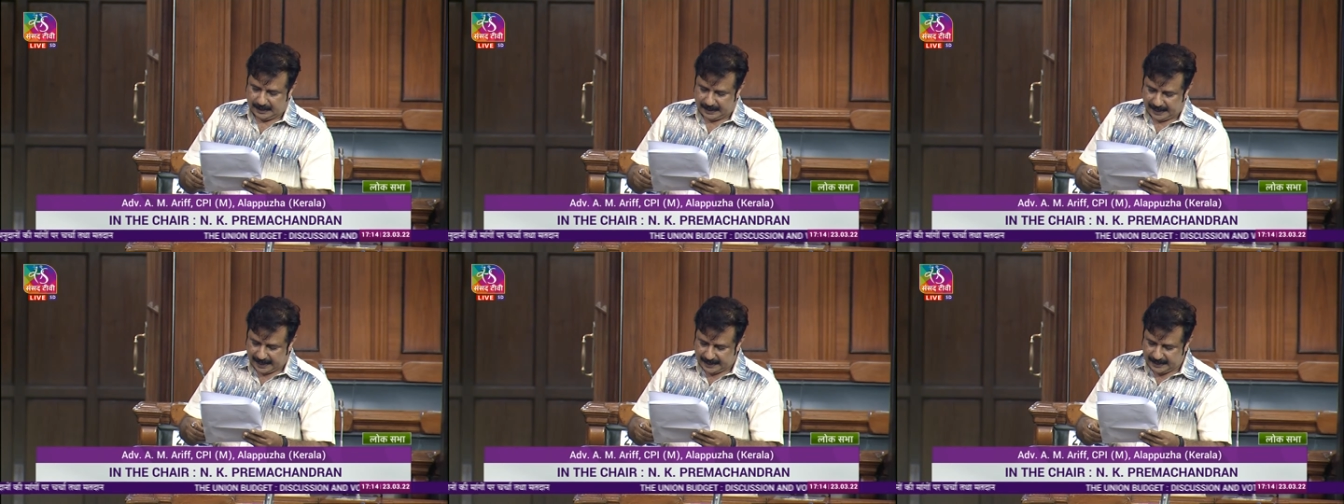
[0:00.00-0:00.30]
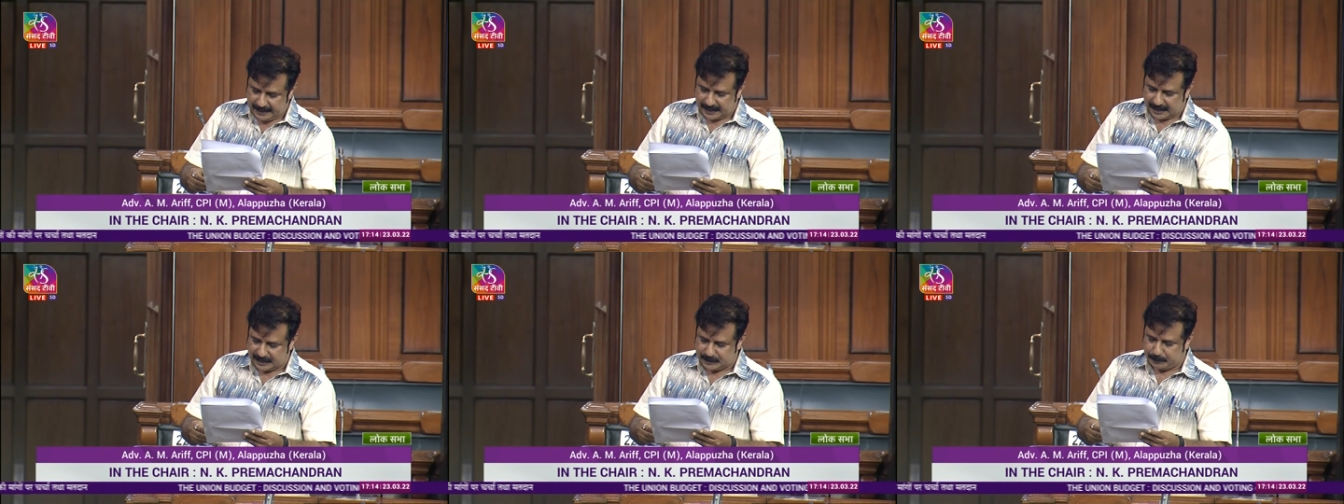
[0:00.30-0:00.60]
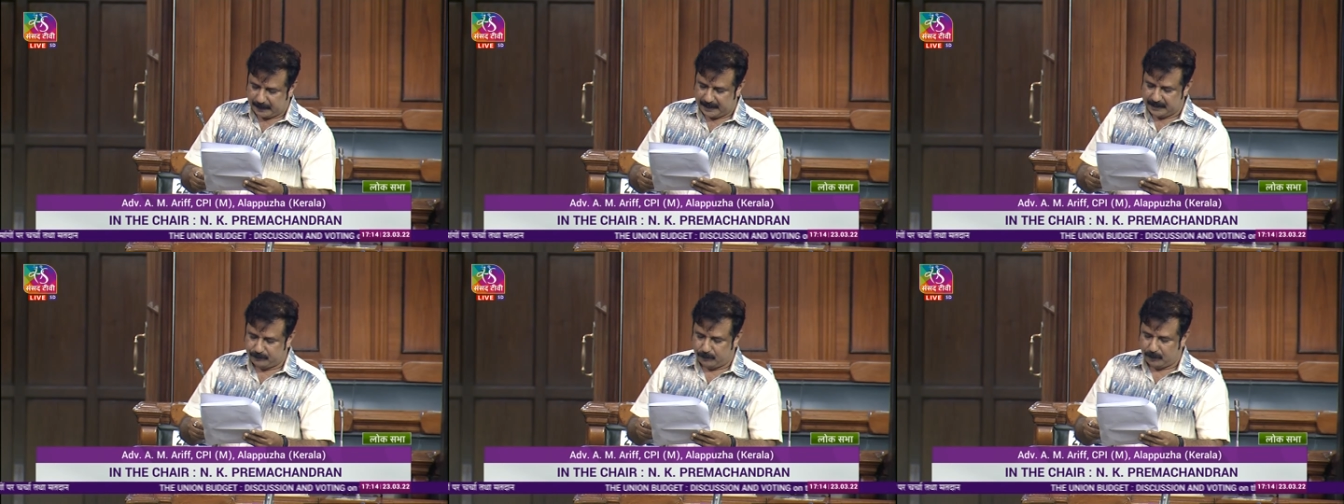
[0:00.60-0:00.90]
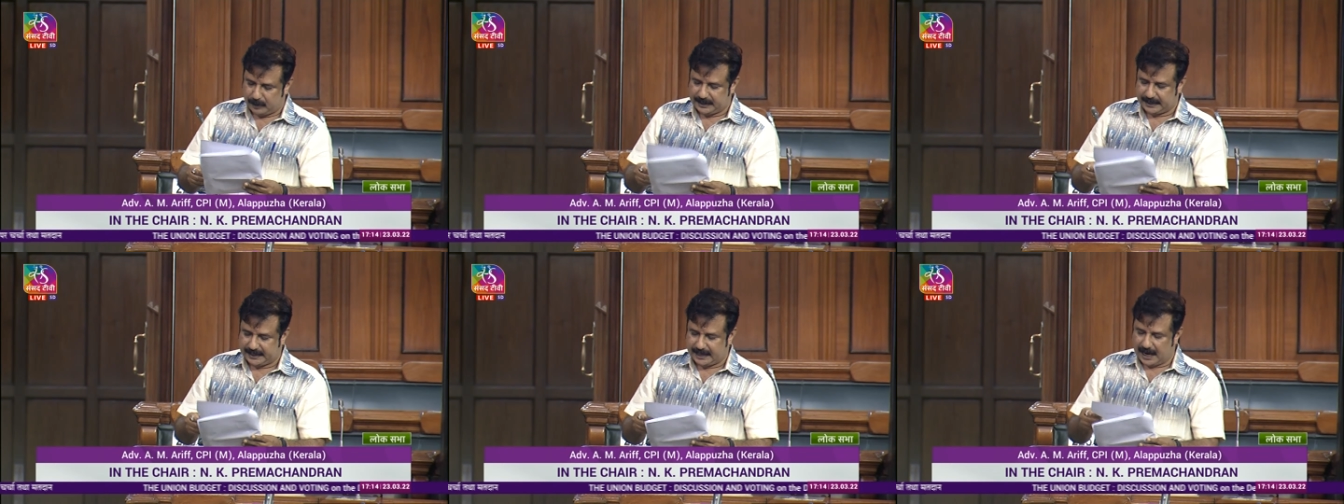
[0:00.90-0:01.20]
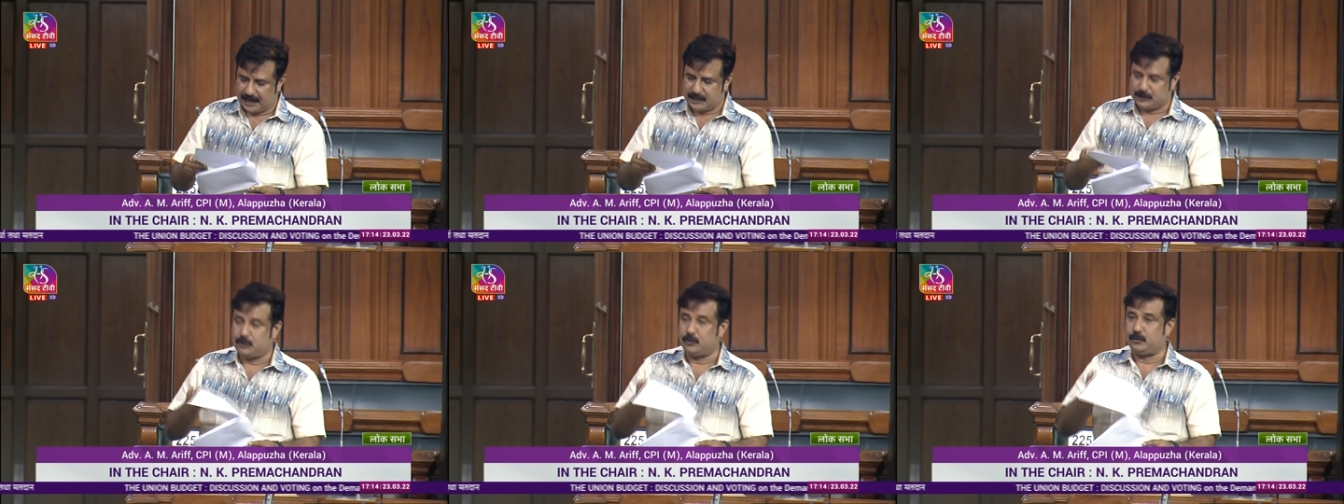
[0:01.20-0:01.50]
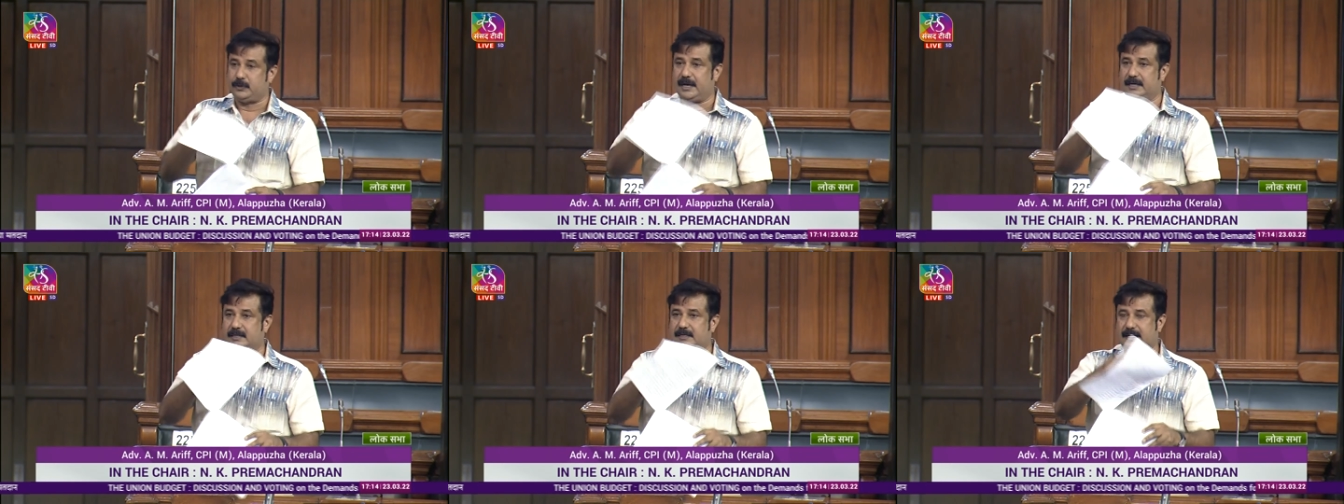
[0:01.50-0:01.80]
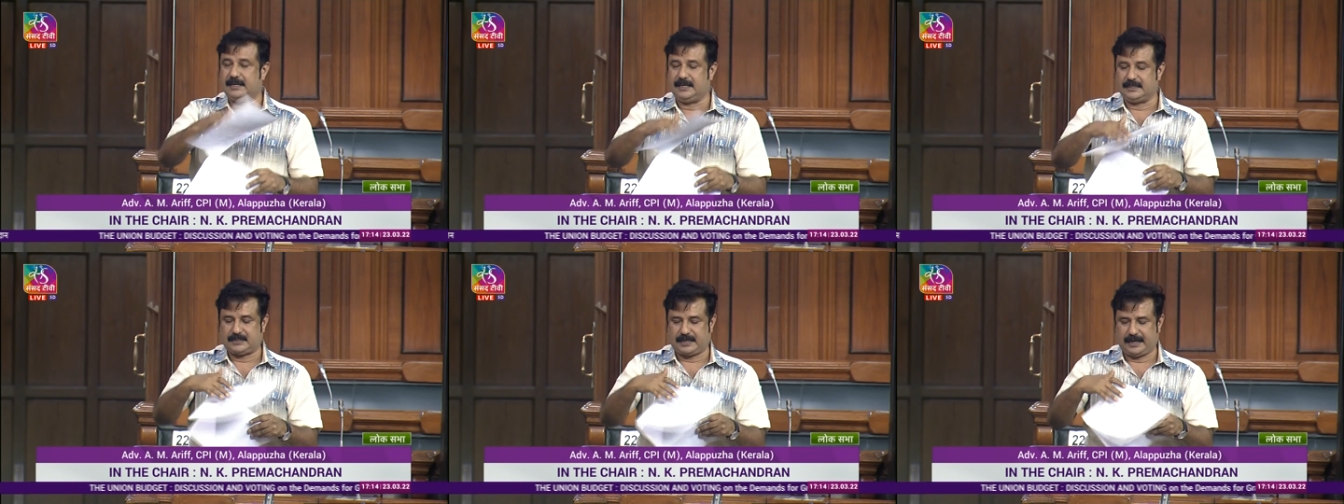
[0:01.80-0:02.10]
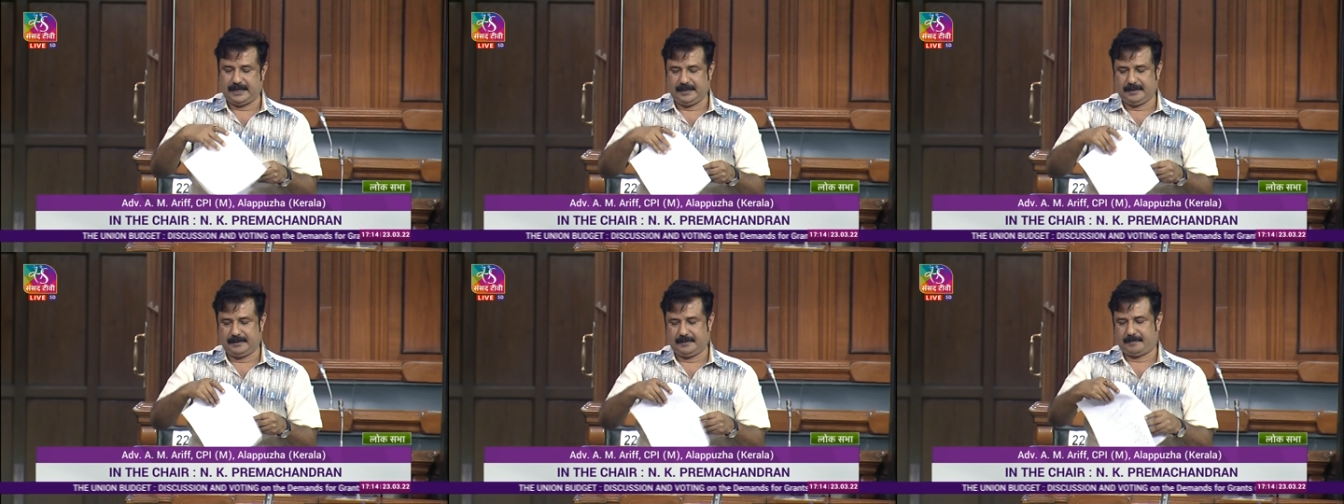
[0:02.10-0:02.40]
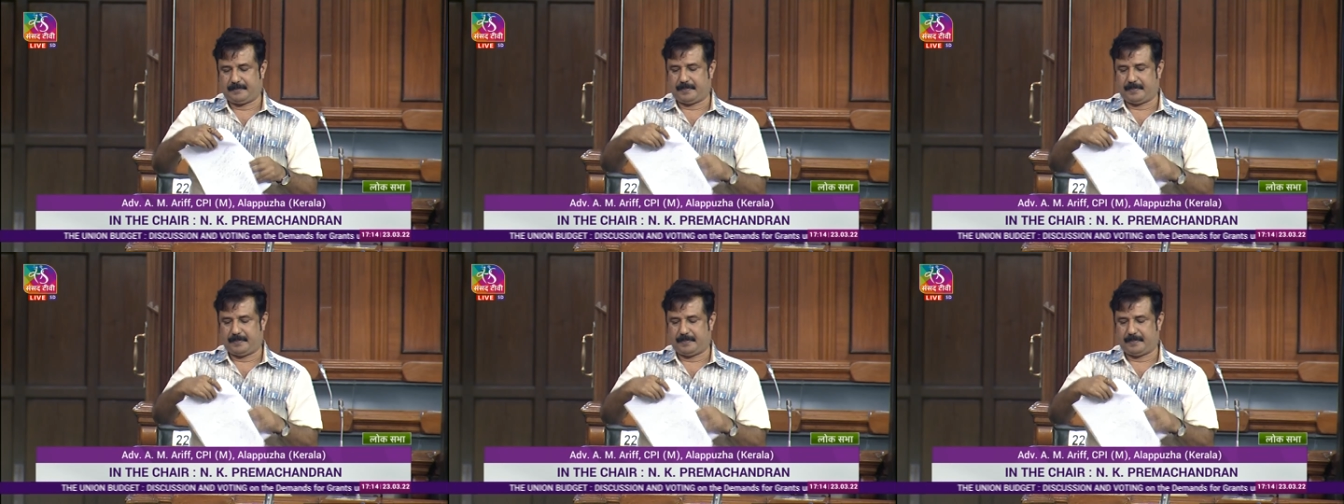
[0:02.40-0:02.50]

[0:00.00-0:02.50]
any respite for the cashew nut industry?